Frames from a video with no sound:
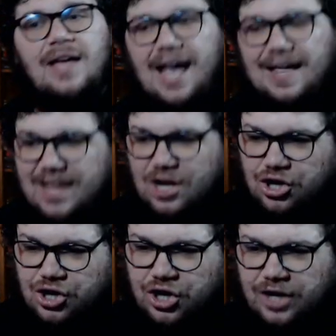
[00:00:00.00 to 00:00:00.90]
and they
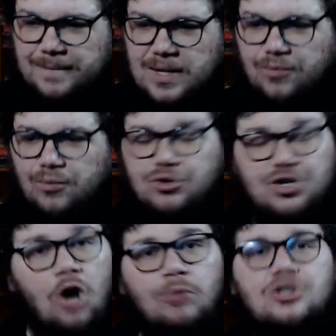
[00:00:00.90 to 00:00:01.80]
could have been
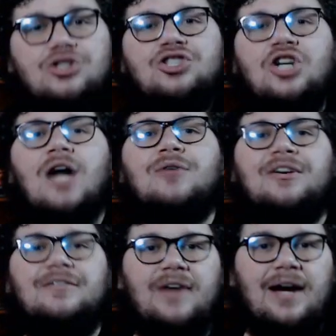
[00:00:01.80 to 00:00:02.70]
almost genre
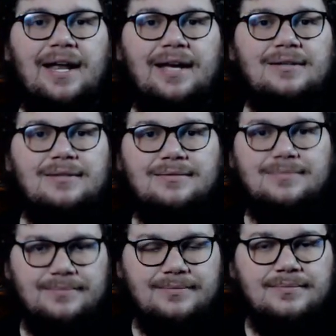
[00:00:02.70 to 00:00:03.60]
defining
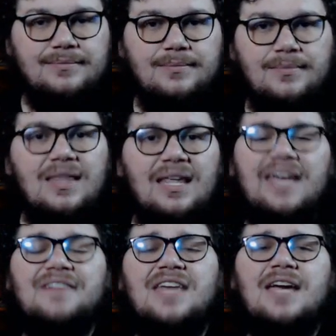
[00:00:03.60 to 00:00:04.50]

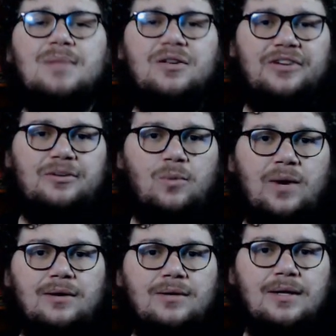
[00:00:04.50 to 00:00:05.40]
if they had been written
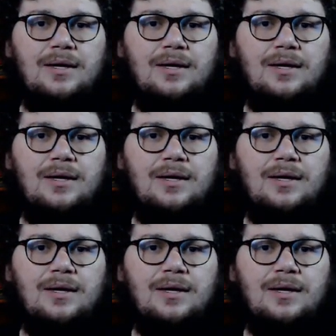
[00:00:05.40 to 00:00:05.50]
well.